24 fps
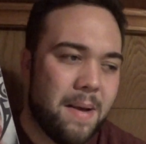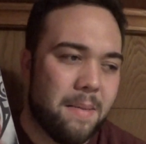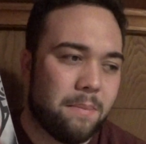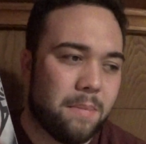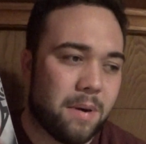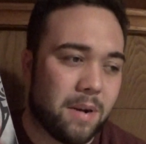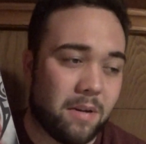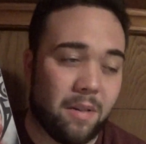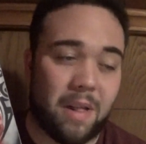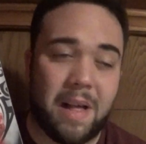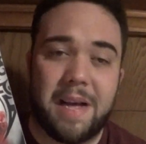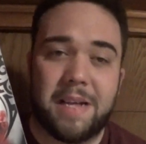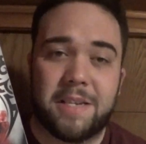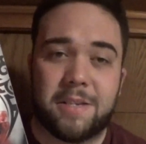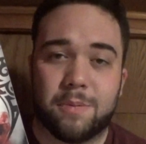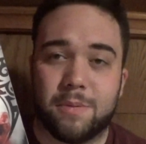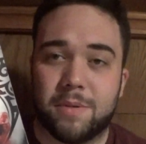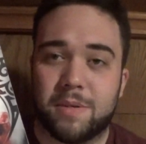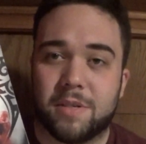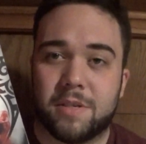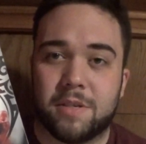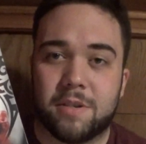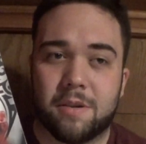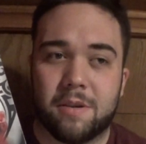But Glance
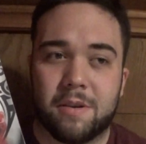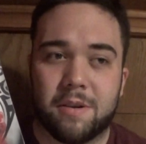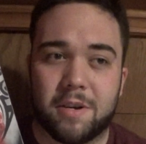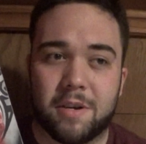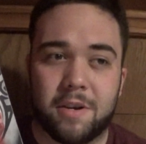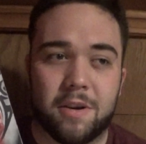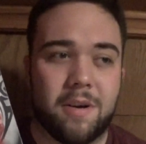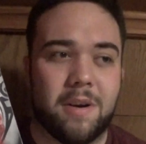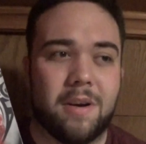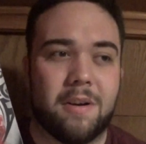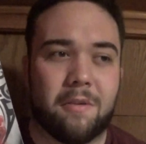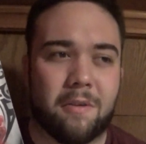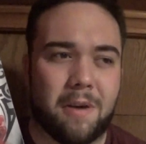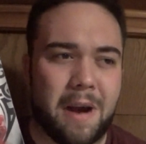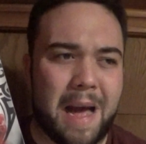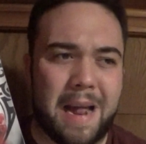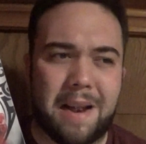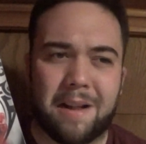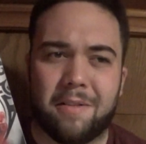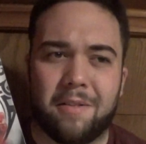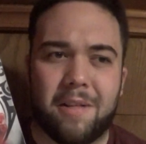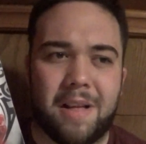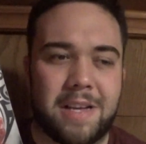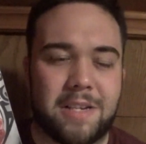was good, or At
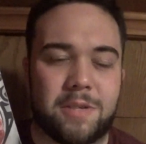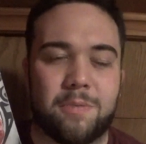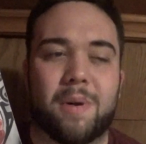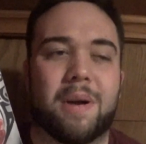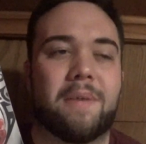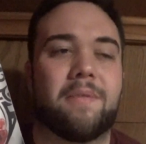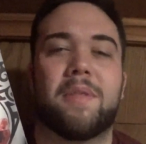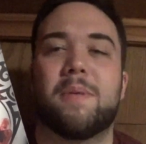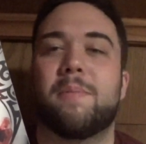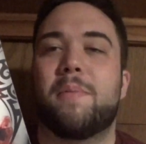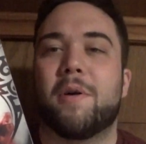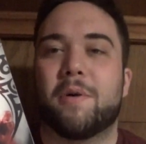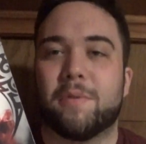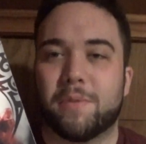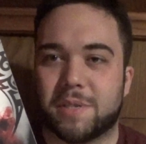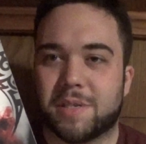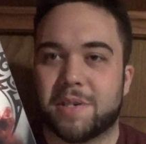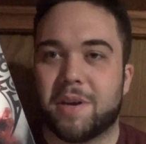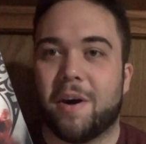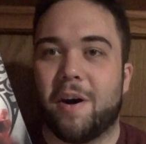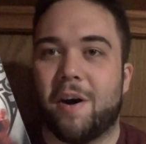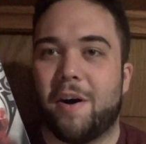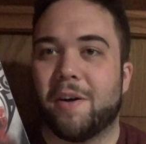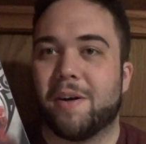a Glance, whatever the book was
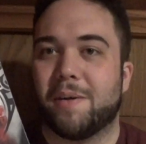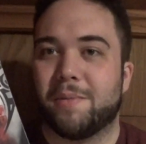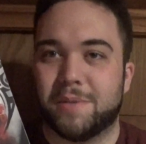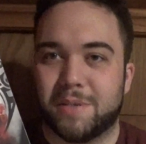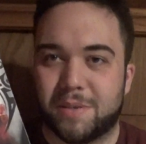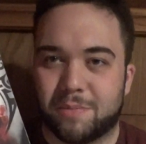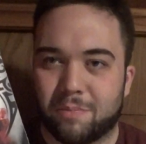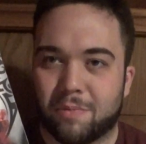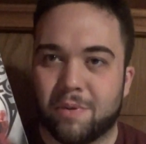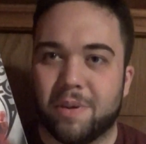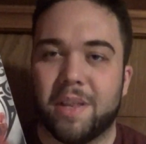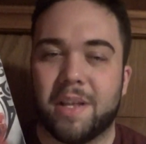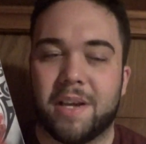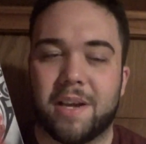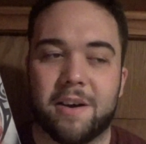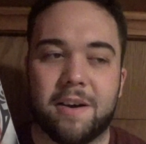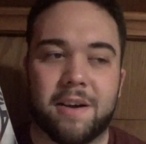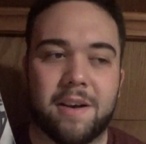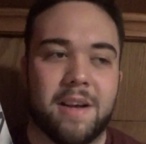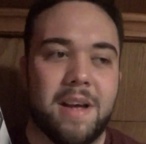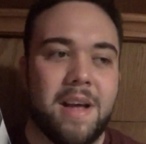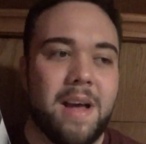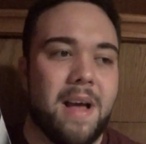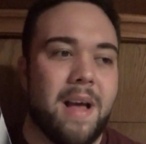called. It was really
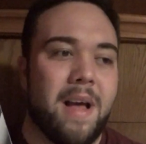good.